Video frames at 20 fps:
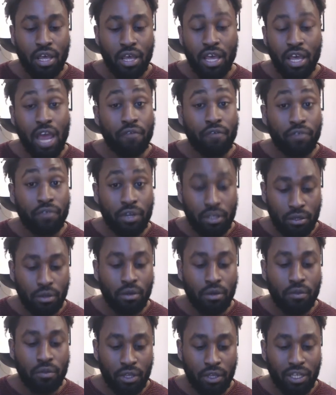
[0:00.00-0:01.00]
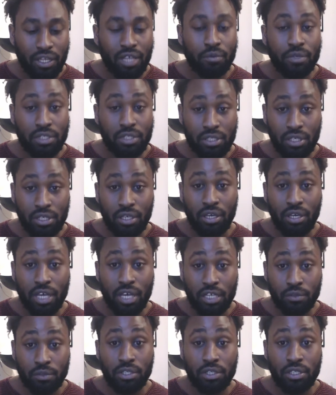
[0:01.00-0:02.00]
Every new thing that we see
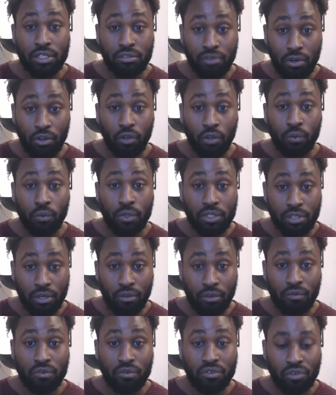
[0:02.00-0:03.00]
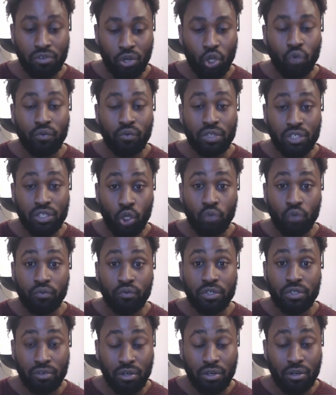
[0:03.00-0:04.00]
as we scroll and we scroll and we scroll and we scroll and we
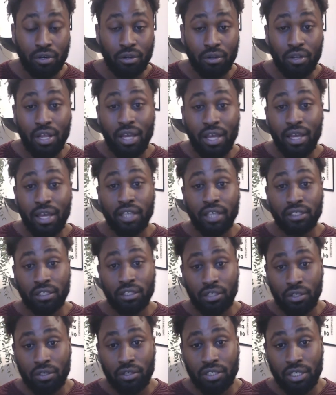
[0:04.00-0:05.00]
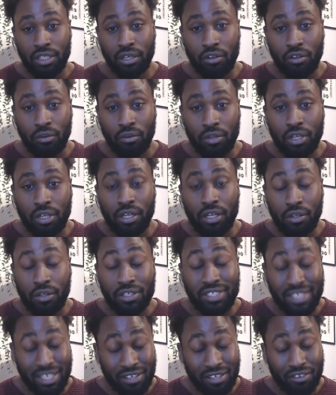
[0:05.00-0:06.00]
scroll is a new
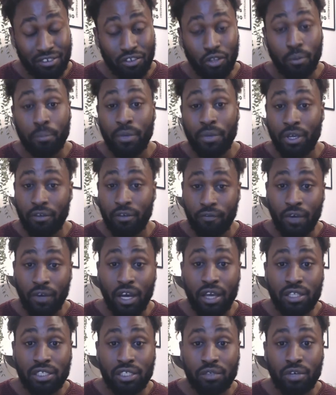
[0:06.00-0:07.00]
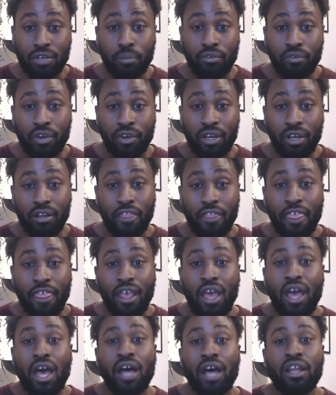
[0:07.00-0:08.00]
signal being fired to our brain.
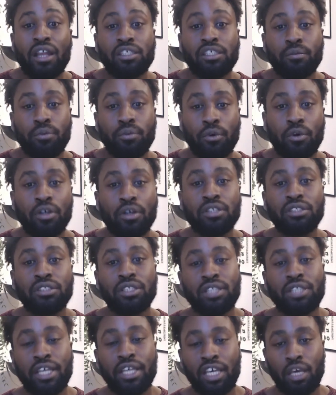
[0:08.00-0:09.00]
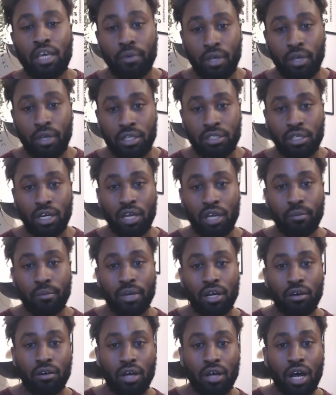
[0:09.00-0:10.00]
And it's important to take a bit of time
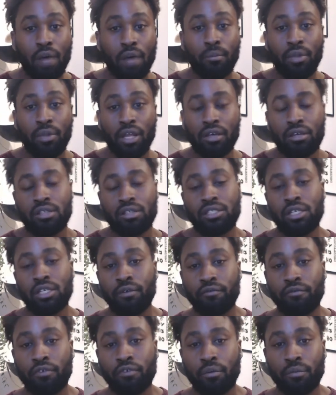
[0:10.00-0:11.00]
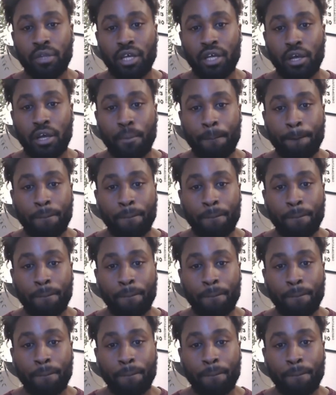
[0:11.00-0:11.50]
out, unplug yourself from that,